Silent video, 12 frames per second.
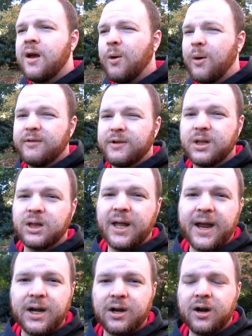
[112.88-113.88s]
However, the
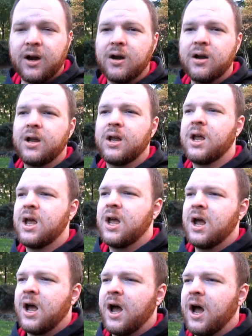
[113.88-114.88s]
lander,
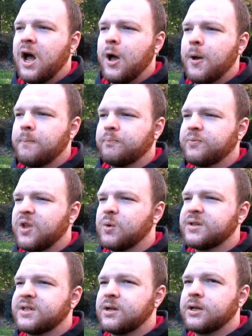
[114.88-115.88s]
there
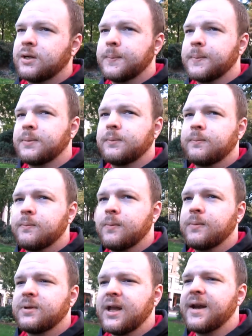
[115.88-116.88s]
was some
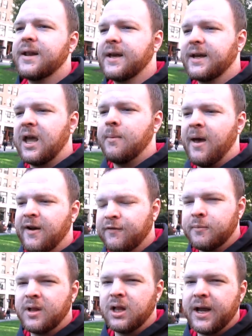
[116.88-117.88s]
data that came back
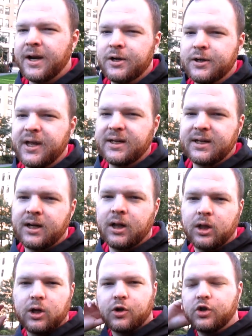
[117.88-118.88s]
from the lander that didn't
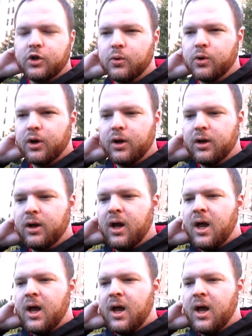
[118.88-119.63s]
look too good,